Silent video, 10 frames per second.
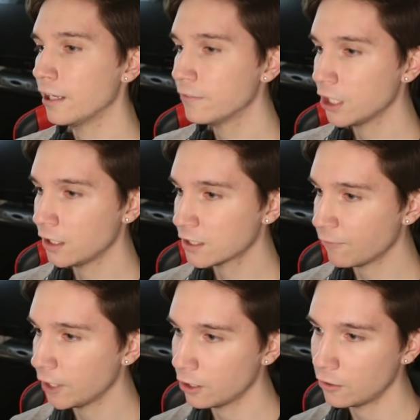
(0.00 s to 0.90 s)
even in this
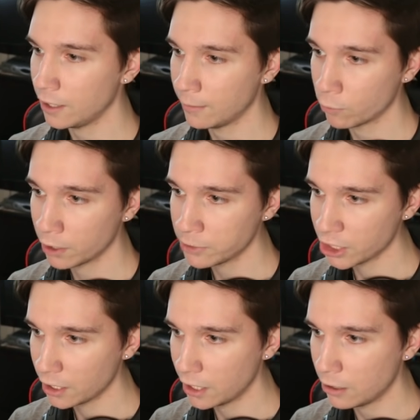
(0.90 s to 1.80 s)
video, we're going to be
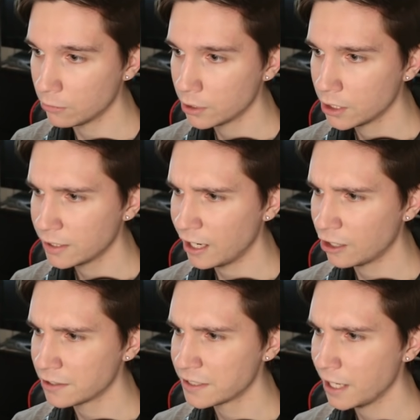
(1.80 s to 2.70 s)
checking out
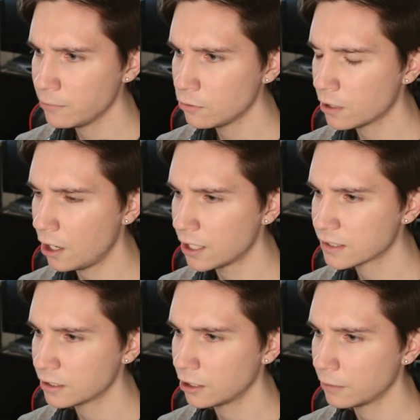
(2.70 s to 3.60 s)
their debut
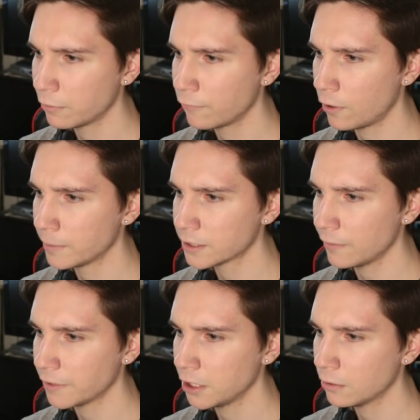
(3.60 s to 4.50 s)
concert performance
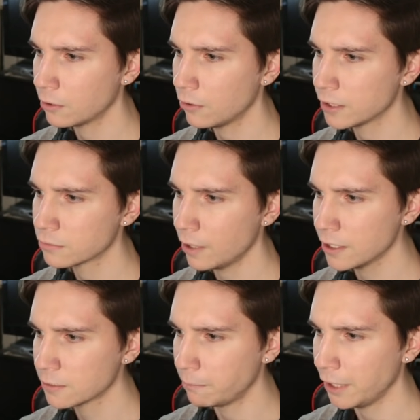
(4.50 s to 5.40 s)
of Hero, as
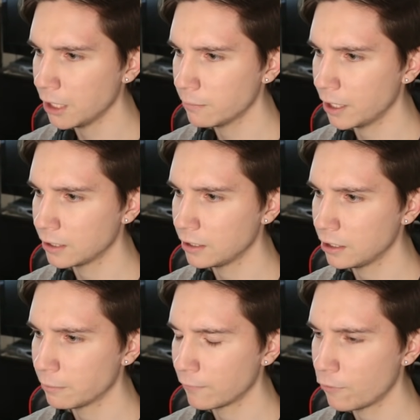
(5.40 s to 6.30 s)
well as Bing Bing,
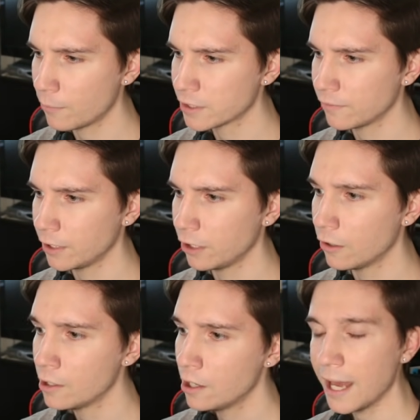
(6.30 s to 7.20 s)
the performance
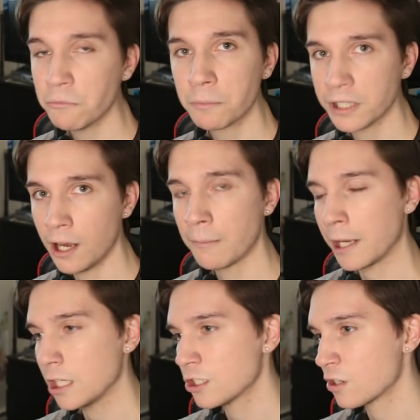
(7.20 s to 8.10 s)
video. That will be on
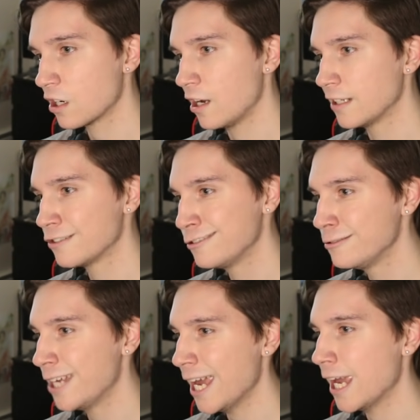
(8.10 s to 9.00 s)
Patreon
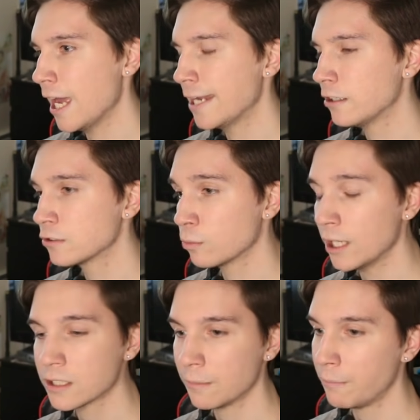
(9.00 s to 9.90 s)
today, and as
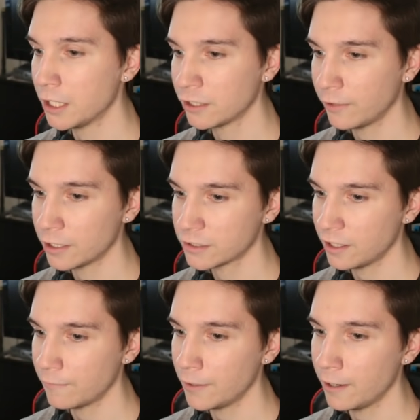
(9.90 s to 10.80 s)
well as a bunch of other
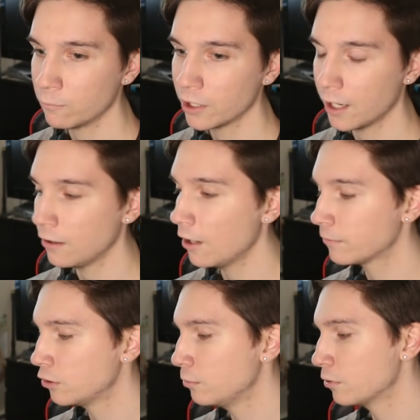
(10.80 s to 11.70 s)
stuff. We got a lot
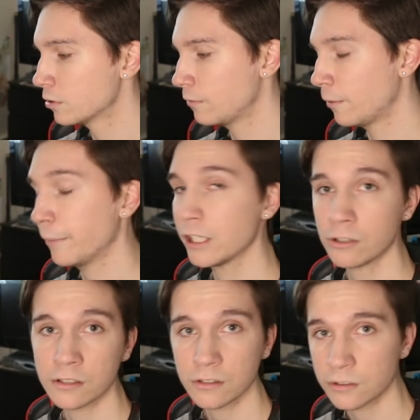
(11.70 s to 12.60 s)
of TOMOONs over on
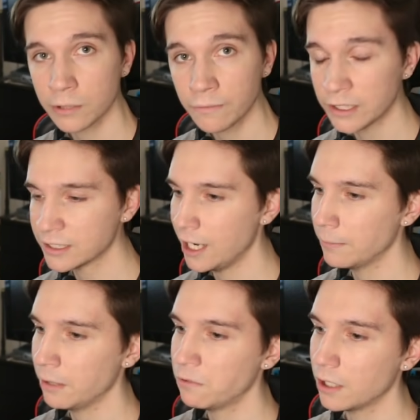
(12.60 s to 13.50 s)
Patreon, so it's a really fun
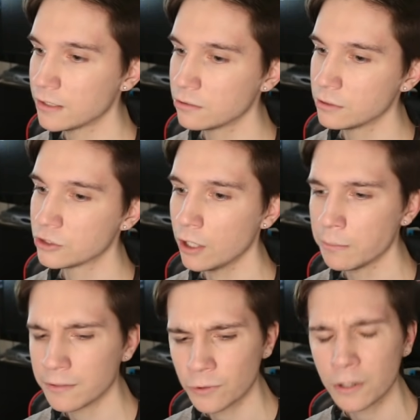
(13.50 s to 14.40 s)
time if you guys do enjoy,
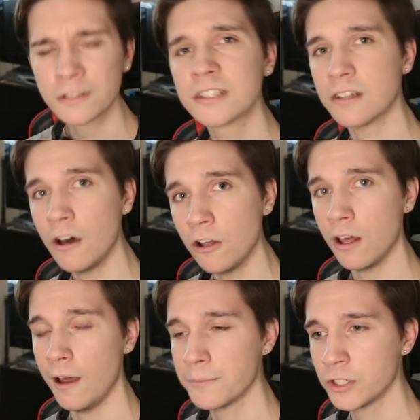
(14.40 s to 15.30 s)
but of it's
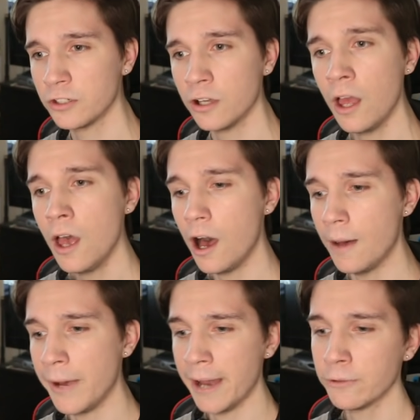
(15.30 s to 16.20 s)
all optional.
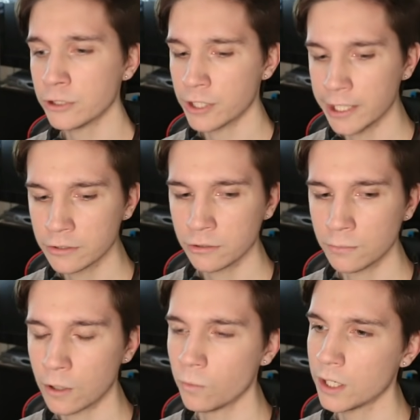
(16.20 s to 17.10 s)
I will try and do
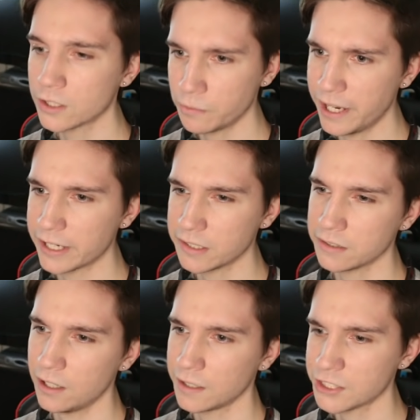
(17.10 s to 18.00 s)
more ONEUS
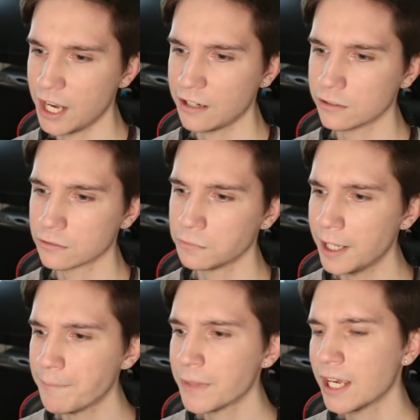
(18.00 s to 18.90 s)
reactions on the channel as
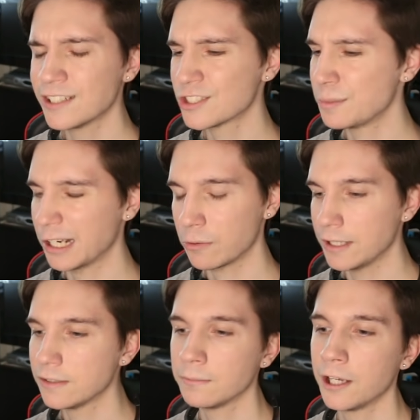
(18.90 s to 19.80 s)
well. It's just been a
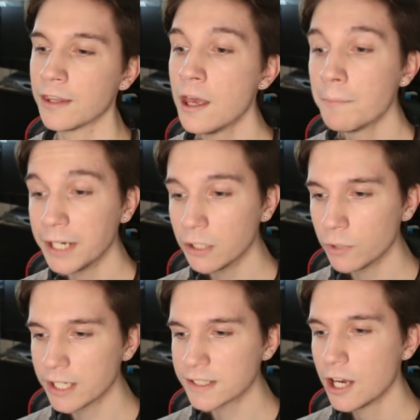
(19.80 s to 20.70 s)
crazy month. But
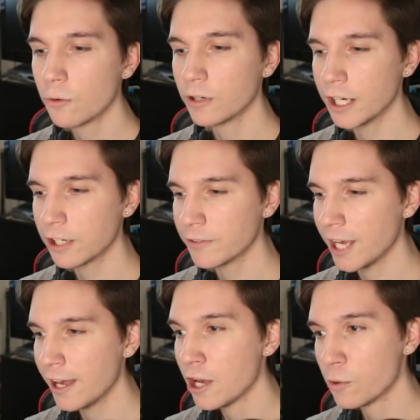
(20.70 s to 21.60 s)
anyways, we're not here for
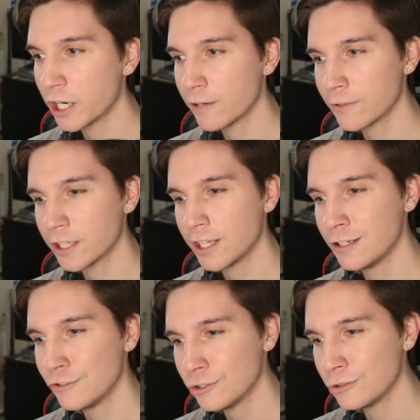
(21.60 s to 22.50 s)
that. We're here for the
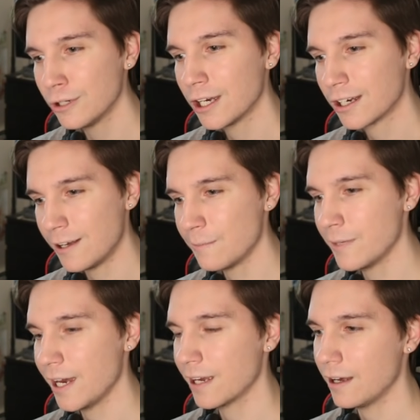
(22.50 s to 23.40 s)
new
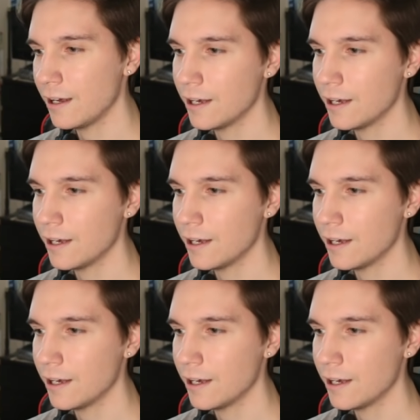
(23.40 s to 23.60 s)
comeback.